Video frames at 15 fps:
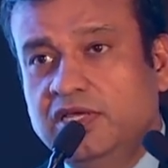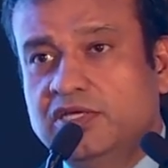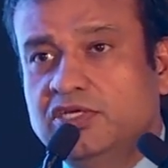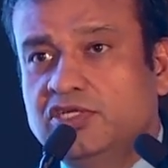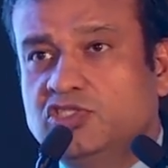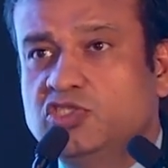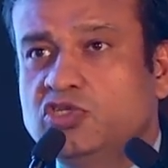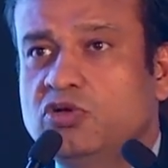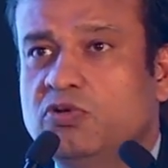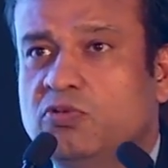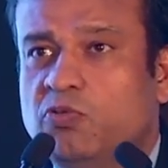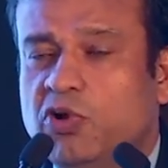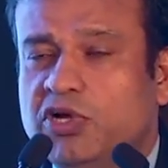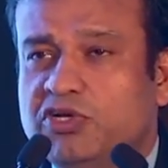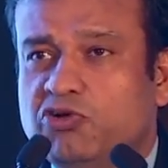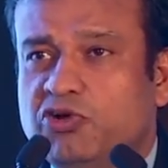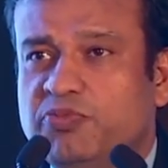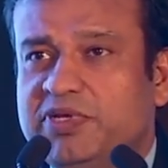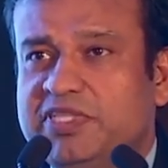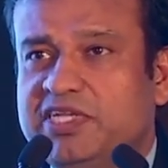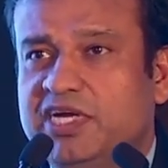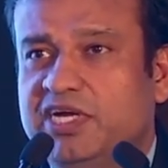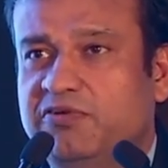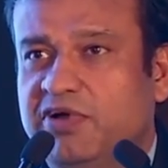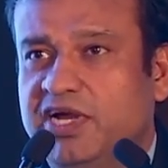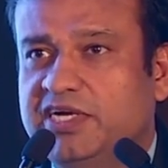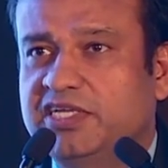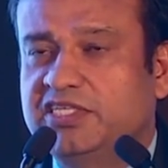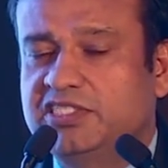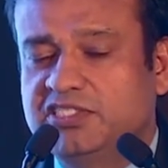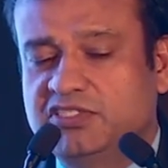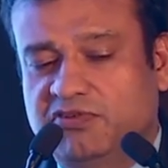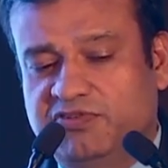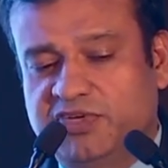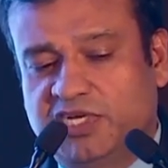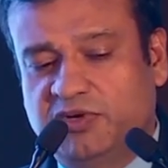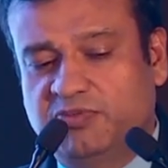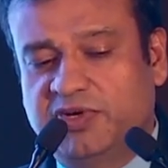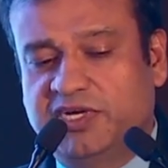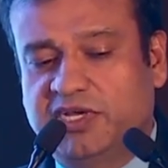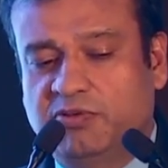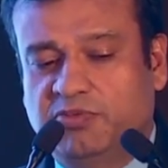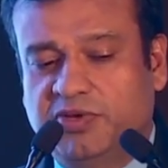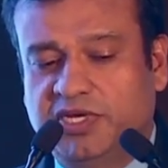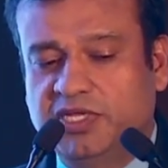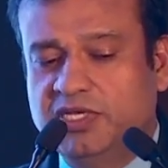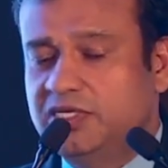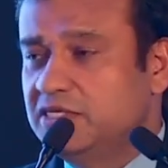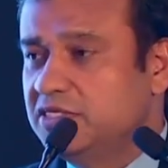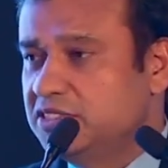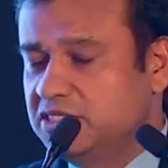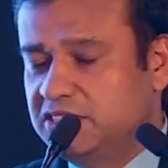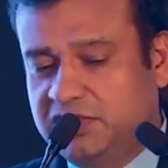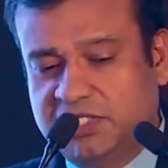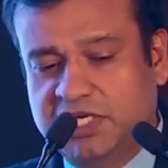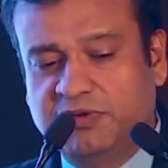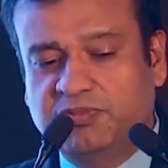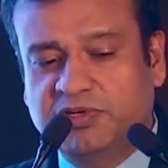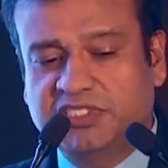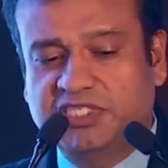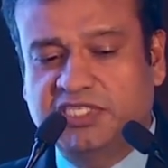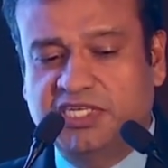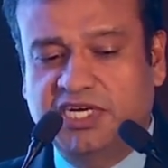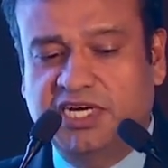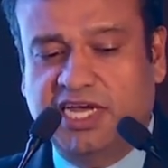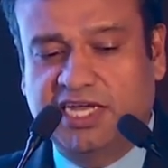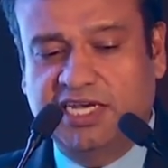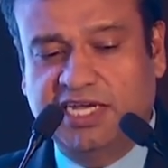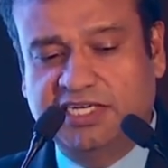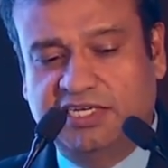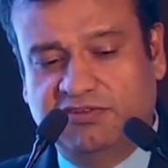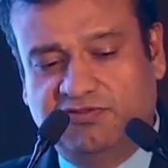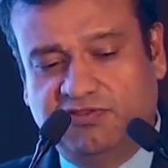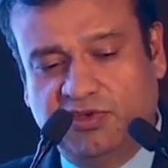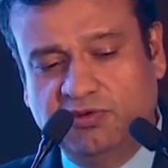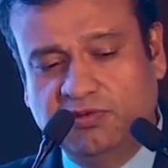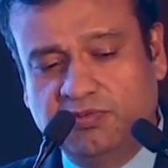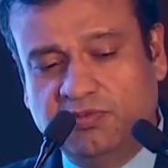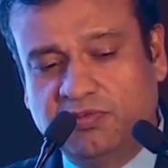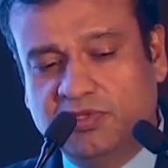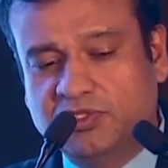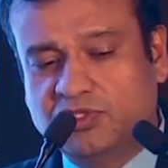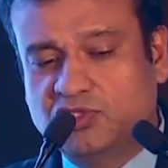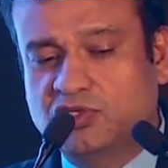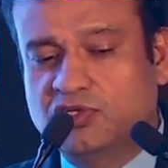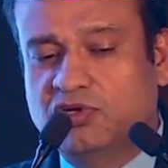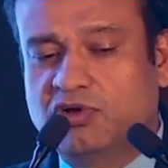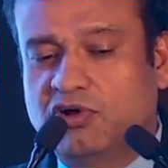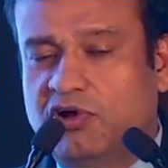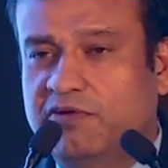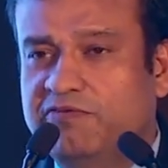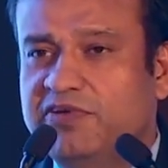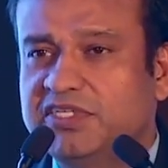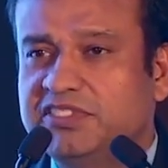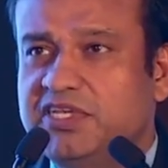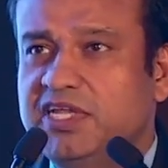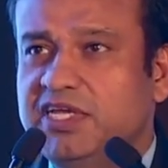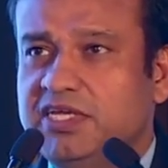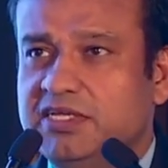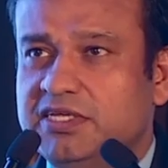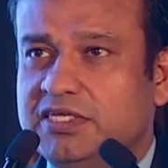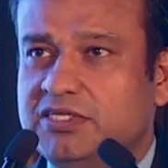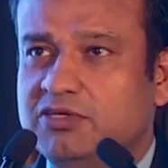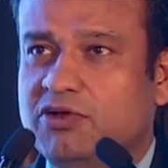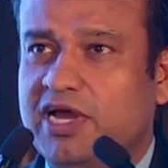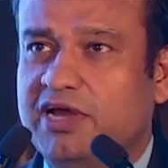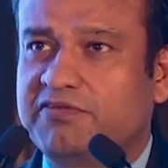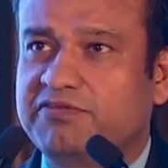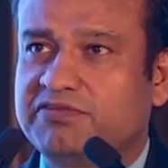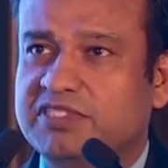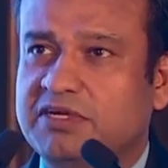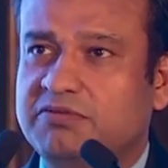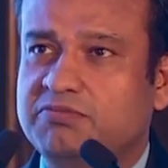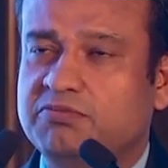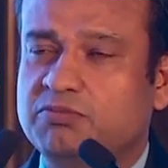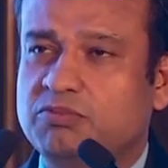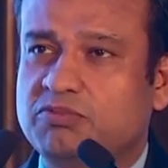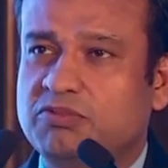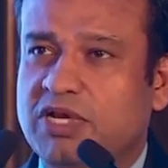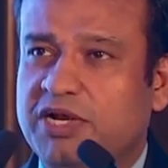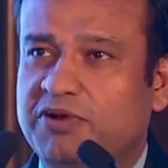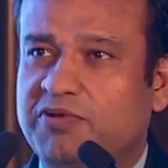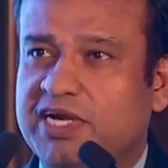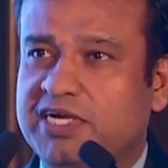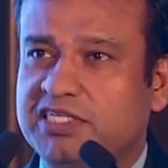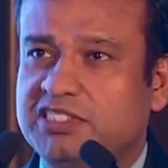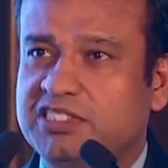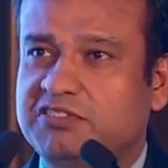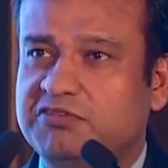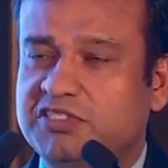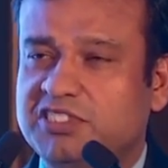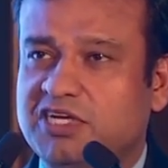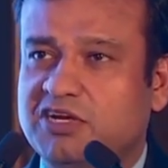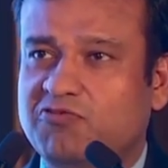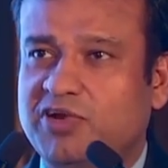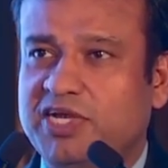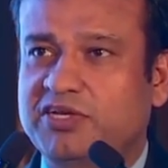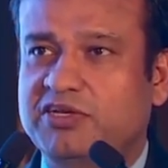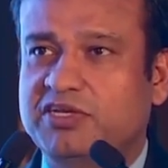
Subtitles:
So what could be the advantages of incremental PD? Chairperson did highlight a few. So obviously, you have some advantages which are quite